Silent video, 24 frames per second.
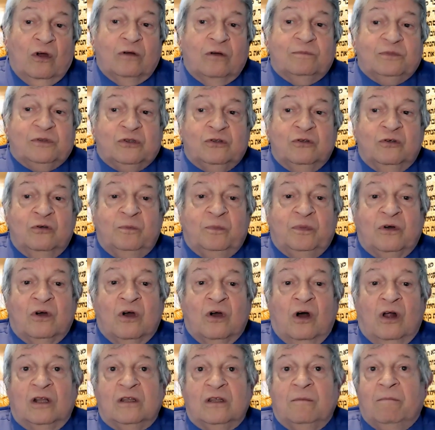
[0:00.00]
herb soup
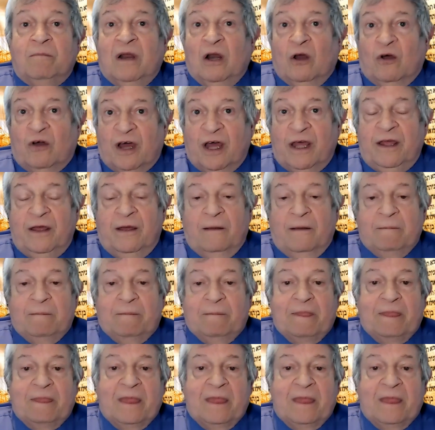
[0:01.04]
called melocheia.